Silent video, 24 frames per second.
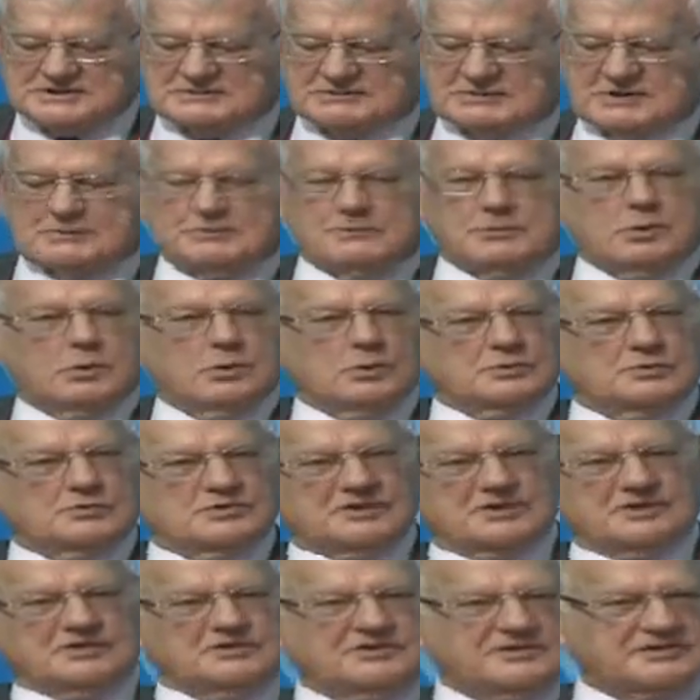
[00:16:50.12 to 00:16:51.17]
of an important
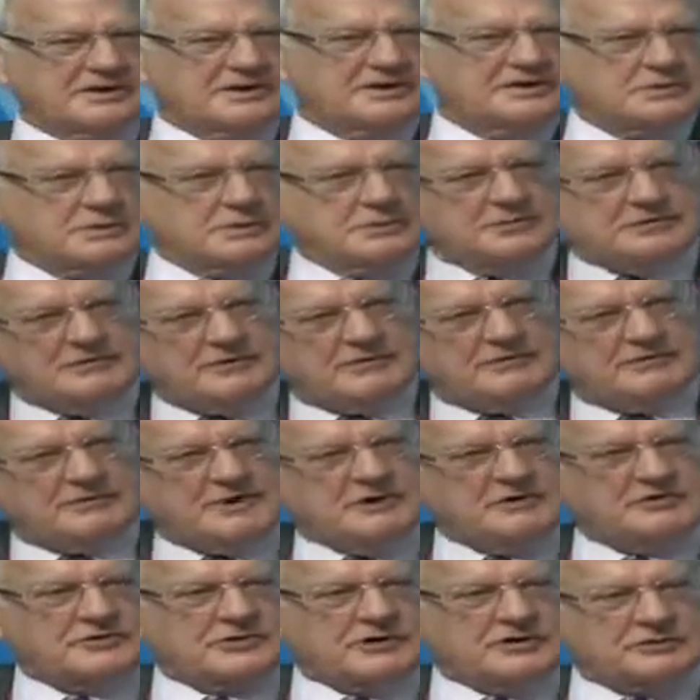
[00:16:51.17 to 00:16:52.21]
constituency of
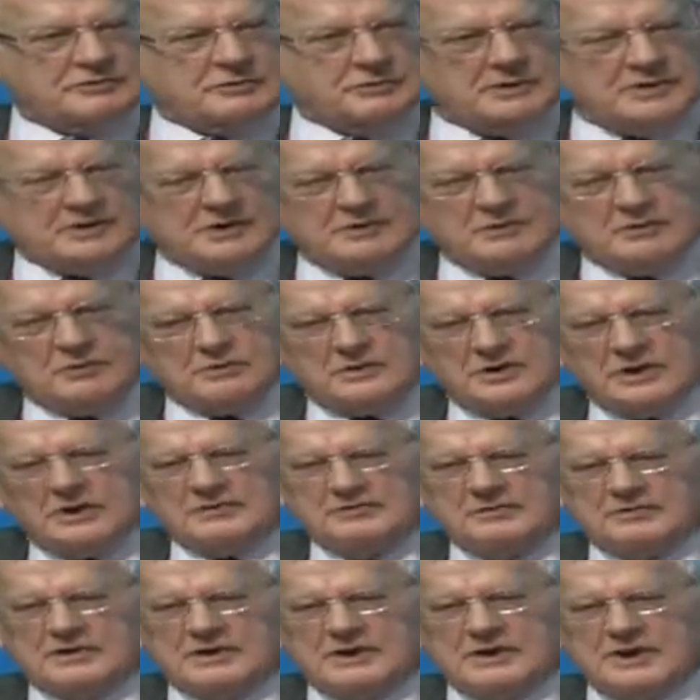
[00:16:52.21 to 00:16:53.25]
interest within your
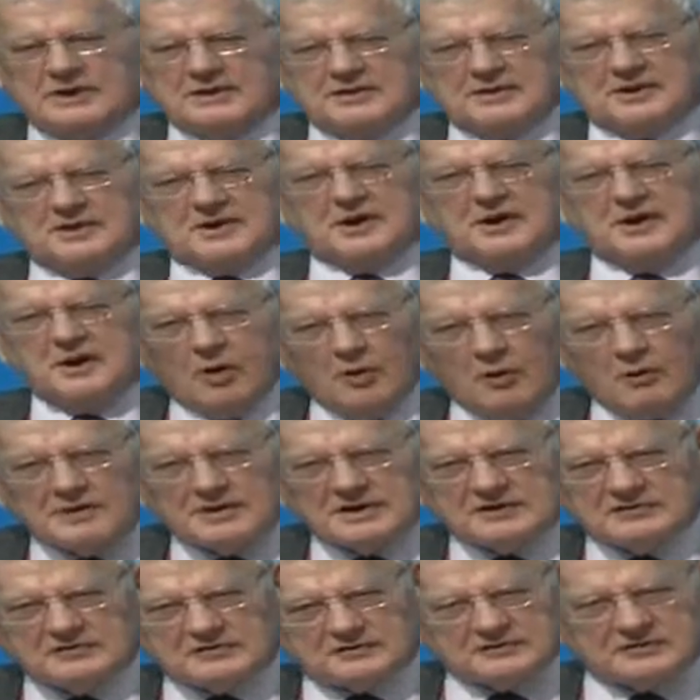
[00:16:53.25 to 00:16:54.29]
country that are not
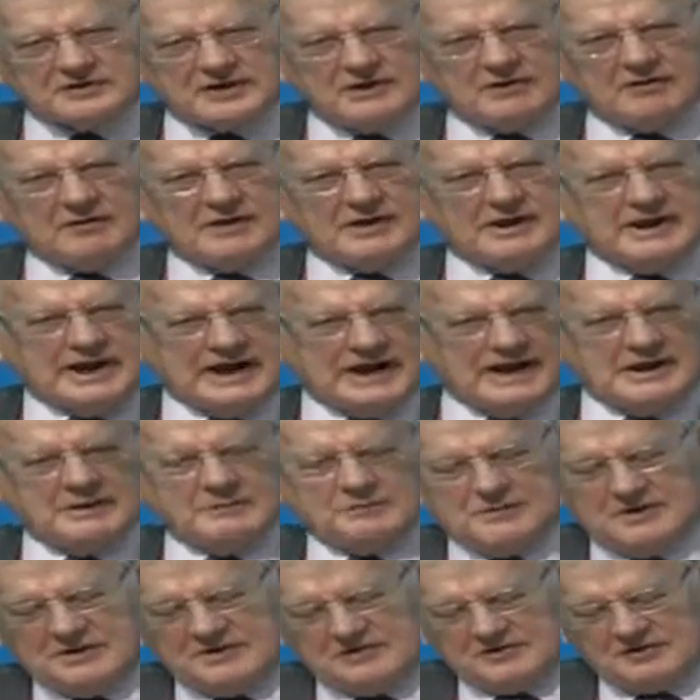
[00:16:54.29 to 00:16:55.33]
necessarily aimed
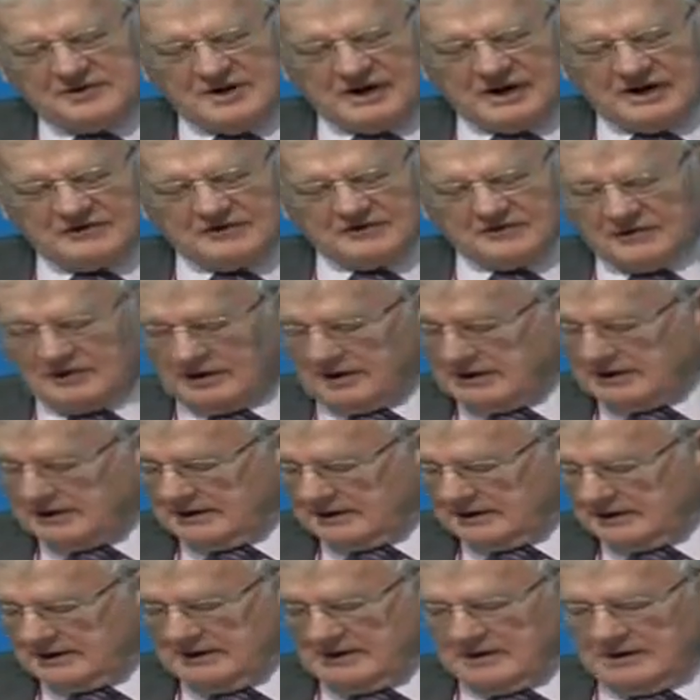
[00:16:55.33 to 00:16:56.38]
internationally.
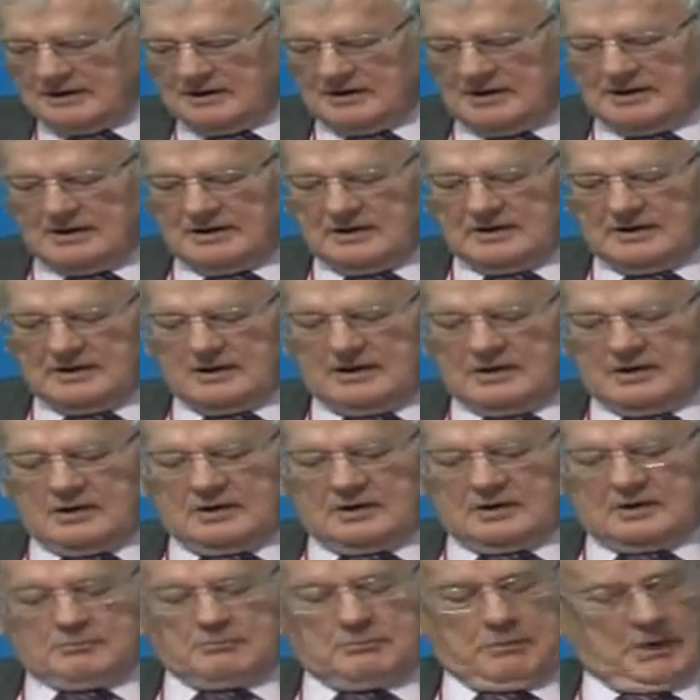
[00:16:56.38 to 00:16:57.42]

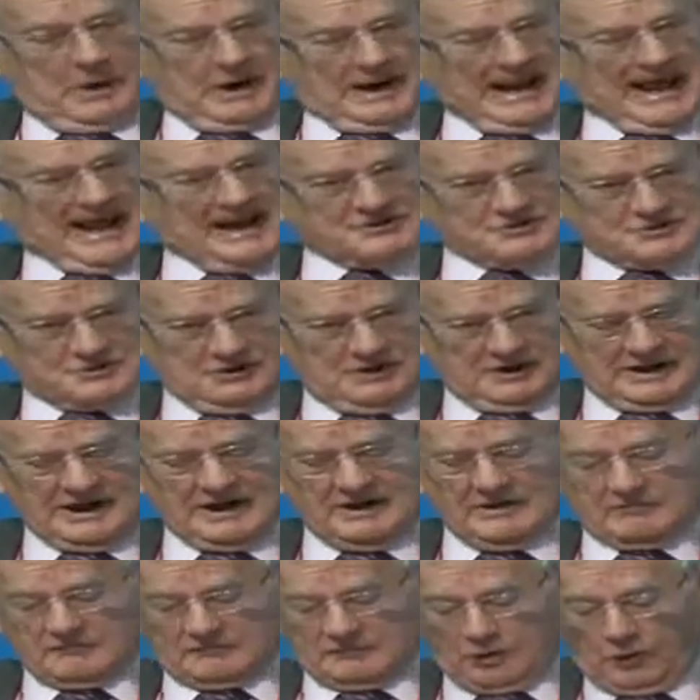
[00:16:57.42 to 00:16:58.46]
Bilaterally,
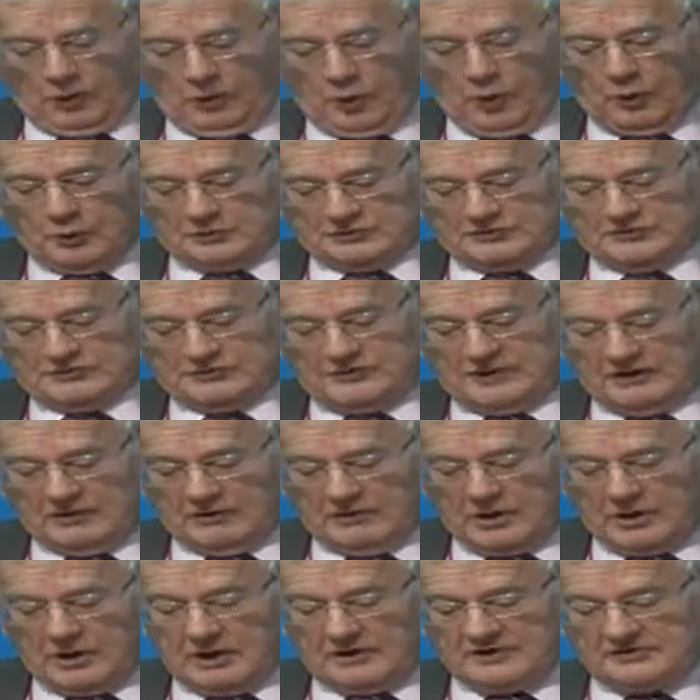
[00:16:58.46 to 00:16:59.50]
of course,
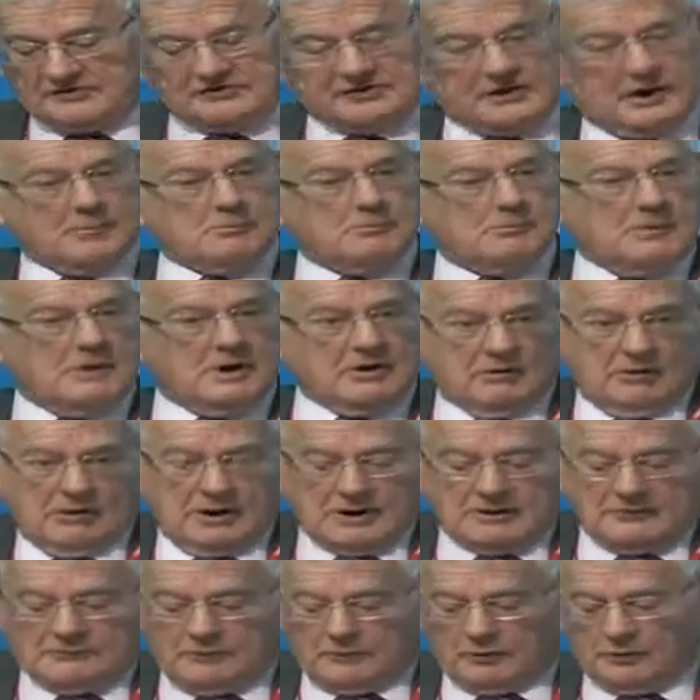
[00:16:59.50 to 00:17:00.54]
some are
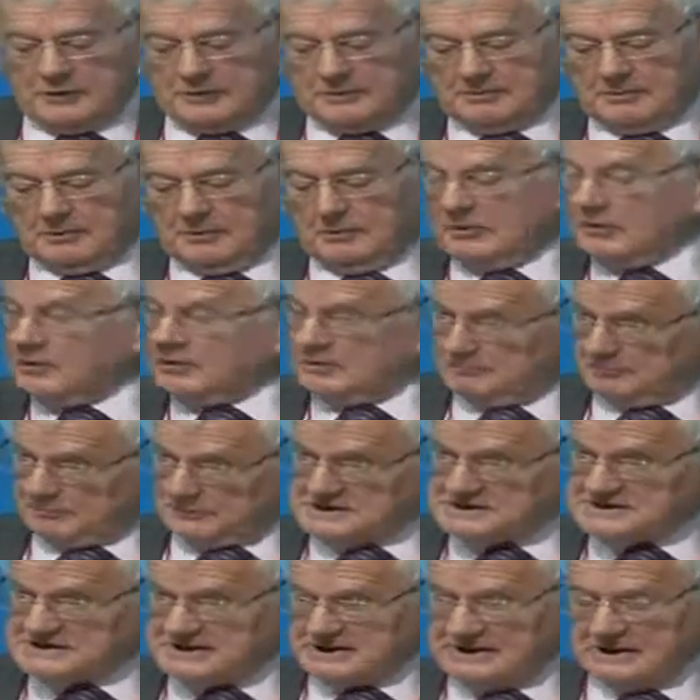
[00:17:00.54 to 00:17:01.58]
unavoidable,
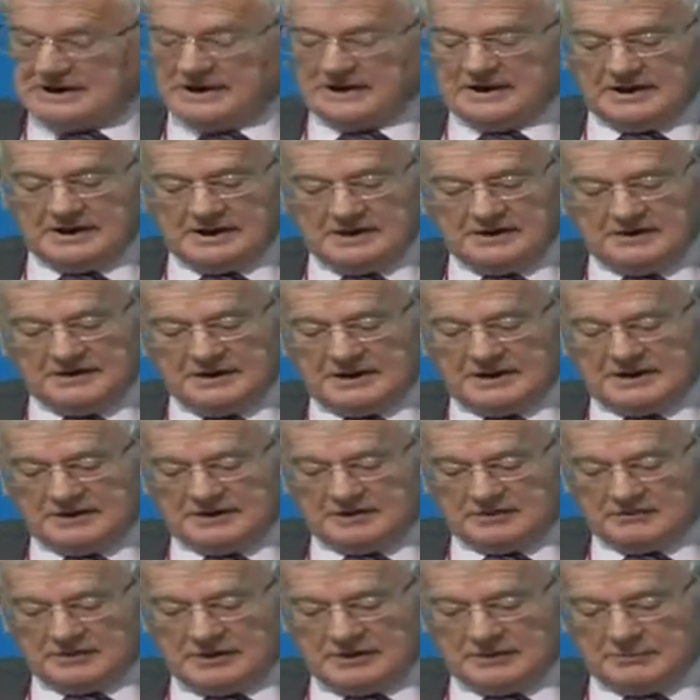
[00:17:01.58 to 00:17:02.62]
particularly in the
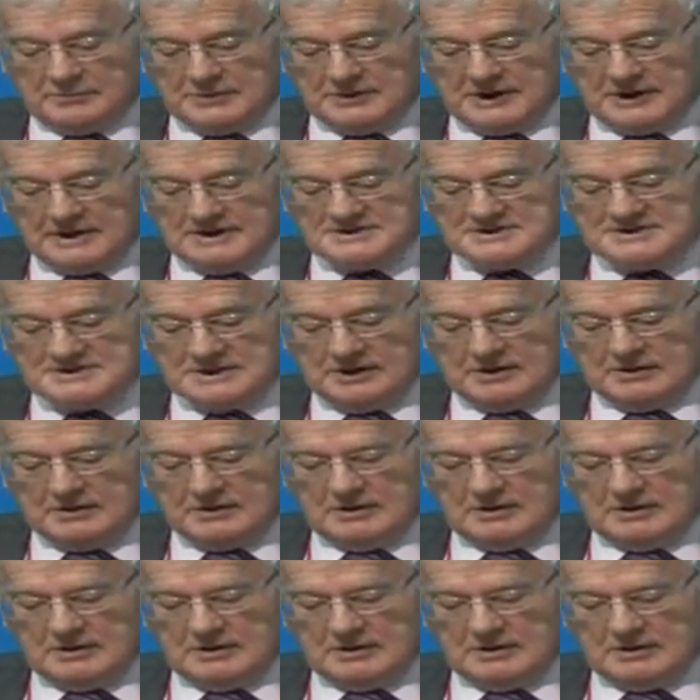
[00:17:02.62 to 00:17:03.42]
Korean Peninsula.